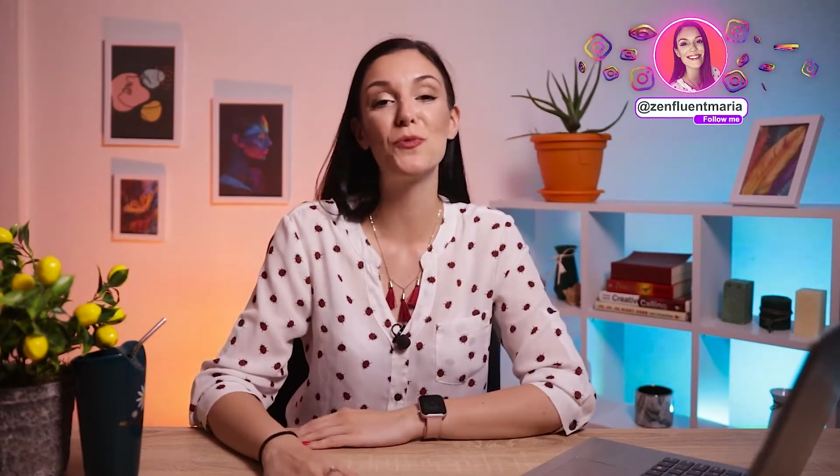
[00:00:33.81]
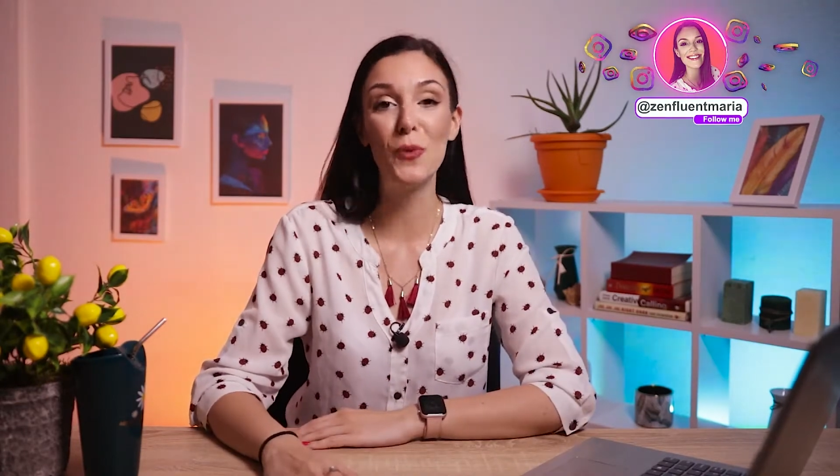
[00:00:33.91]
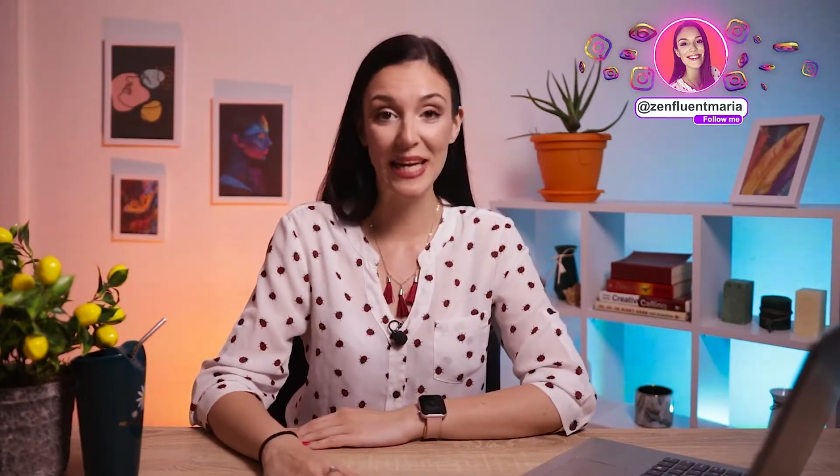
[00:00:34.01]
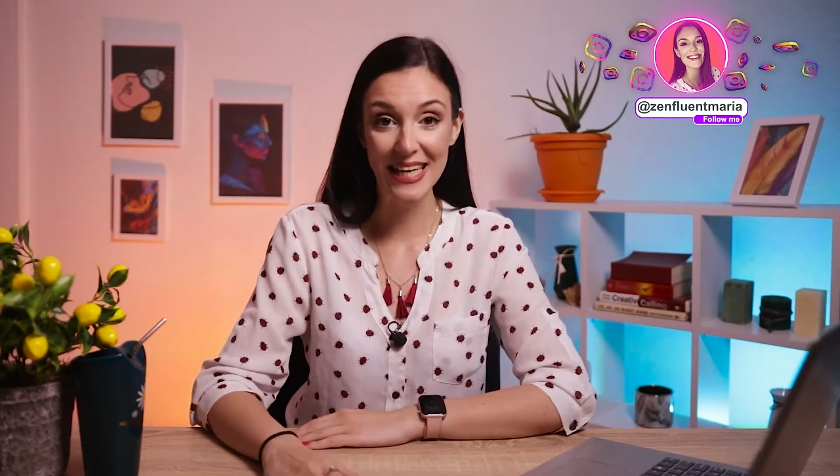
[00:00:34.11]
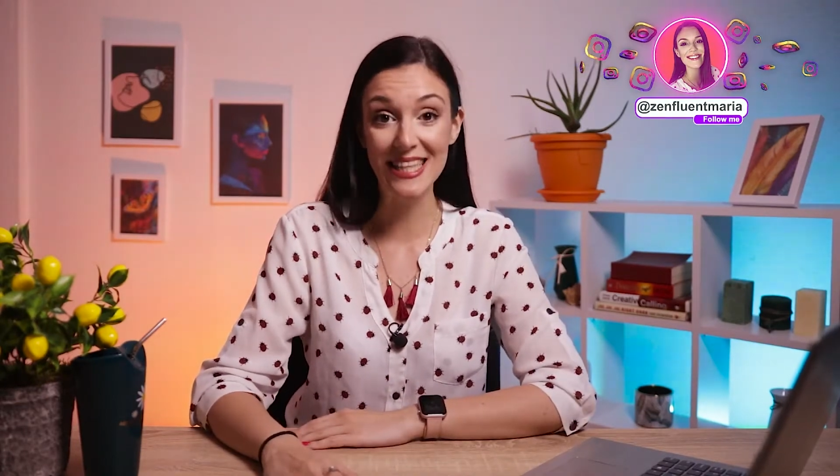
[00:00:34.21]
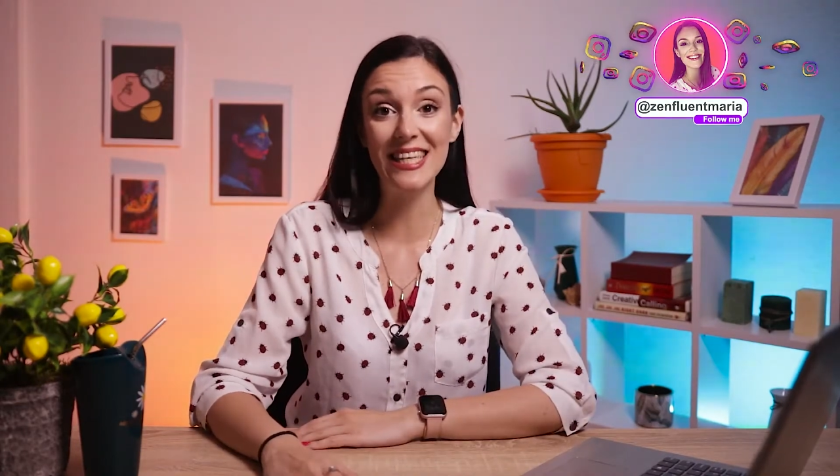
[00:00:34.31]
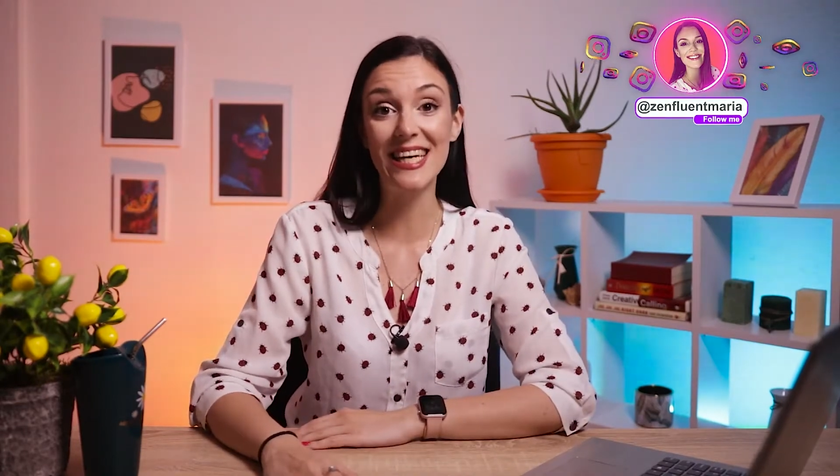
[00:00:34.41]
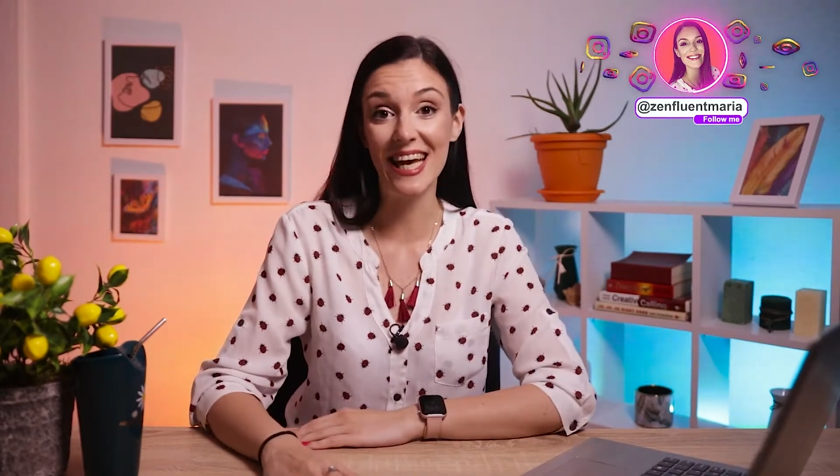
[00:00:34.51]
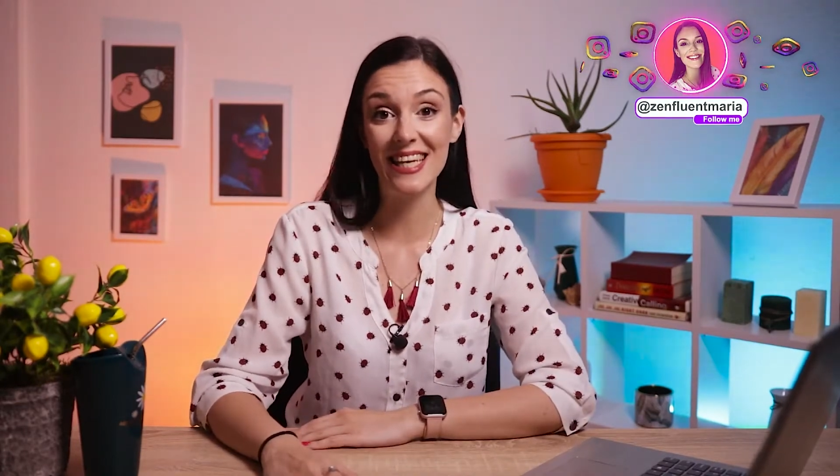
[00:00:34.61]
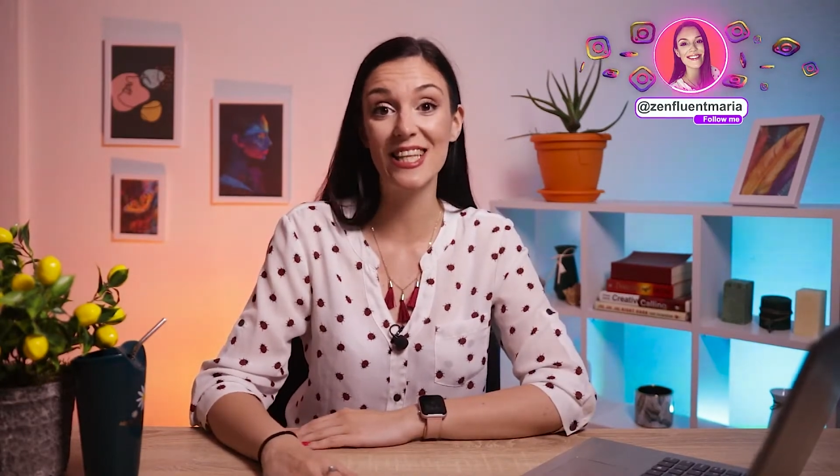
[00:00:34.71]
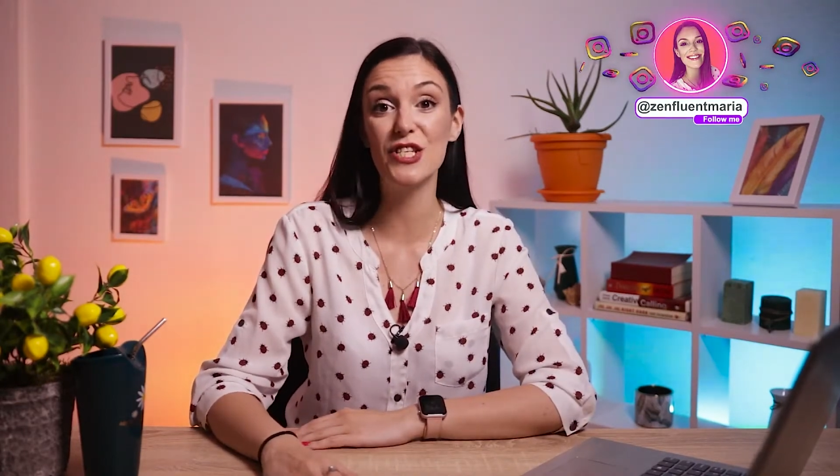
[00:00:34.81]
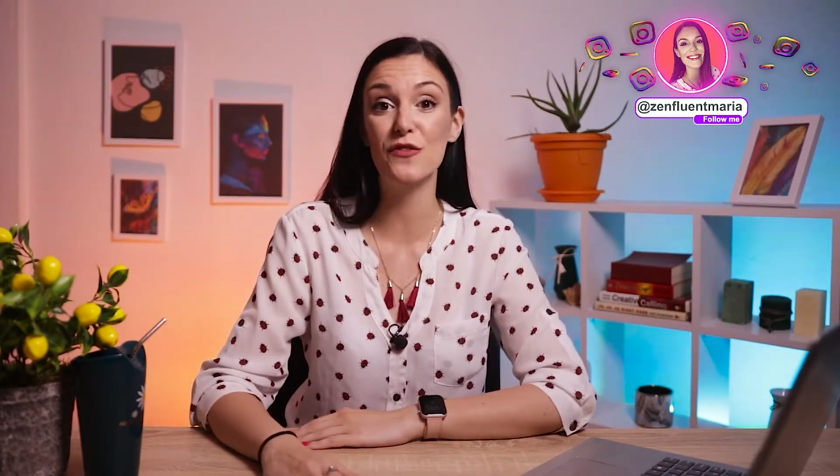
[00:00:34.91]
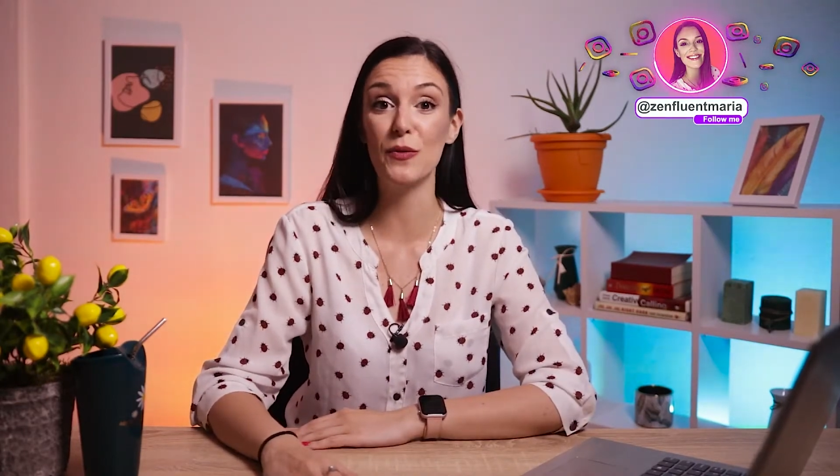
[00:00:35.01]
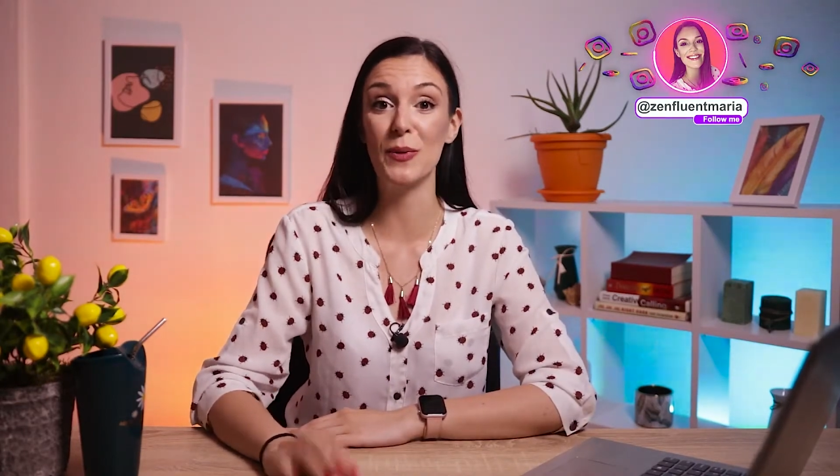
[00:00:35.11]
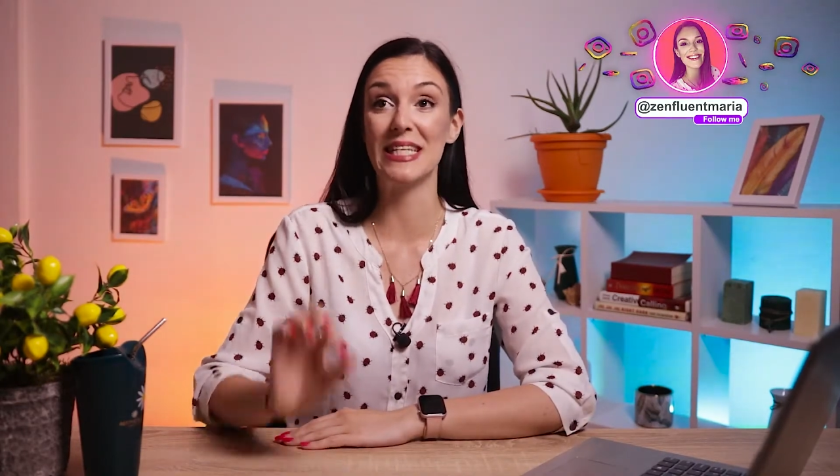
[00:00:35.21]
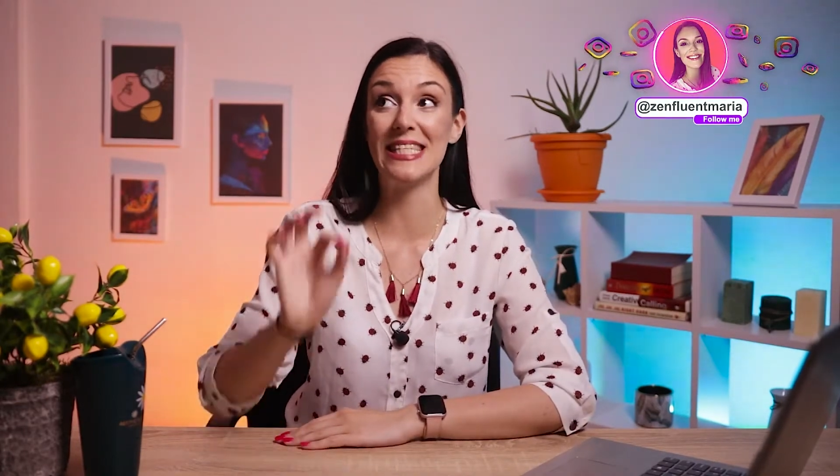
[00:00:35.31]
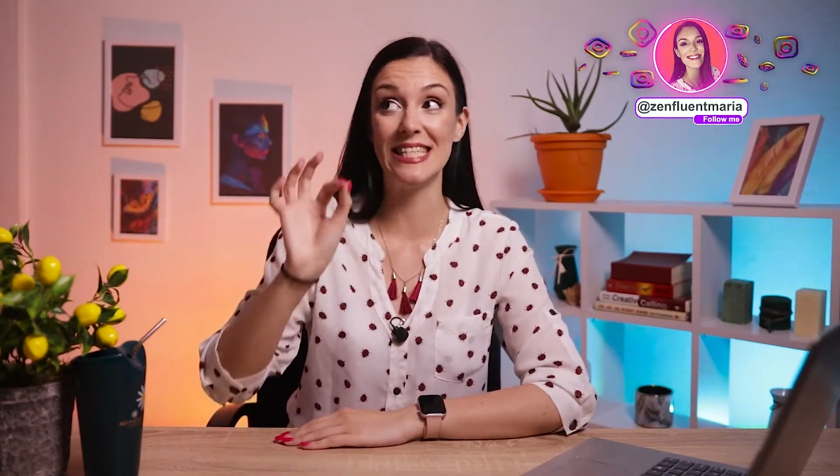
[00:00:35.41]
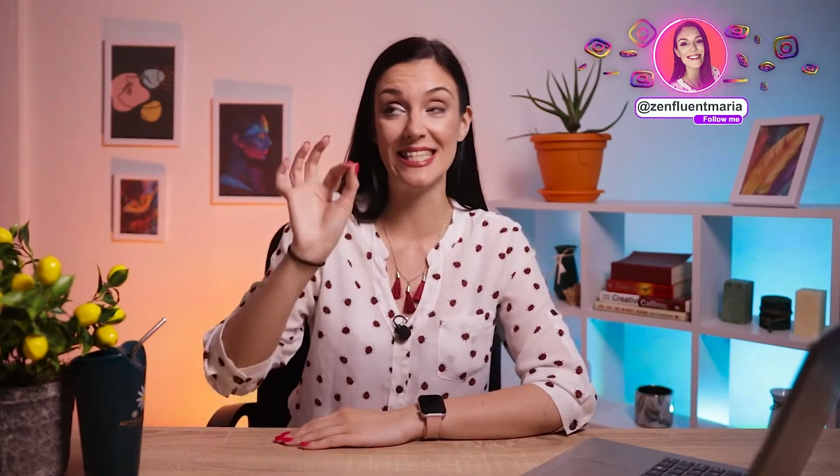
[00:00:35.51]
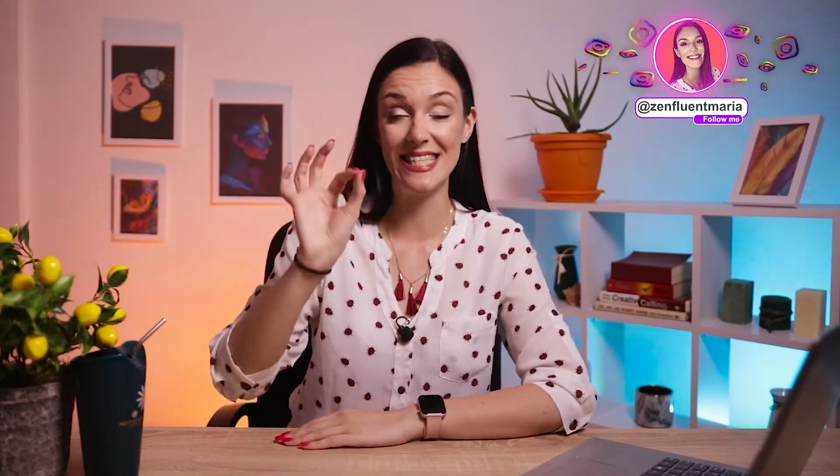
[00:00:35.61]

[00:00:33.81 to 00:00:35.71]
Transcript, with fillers: weekly English fluency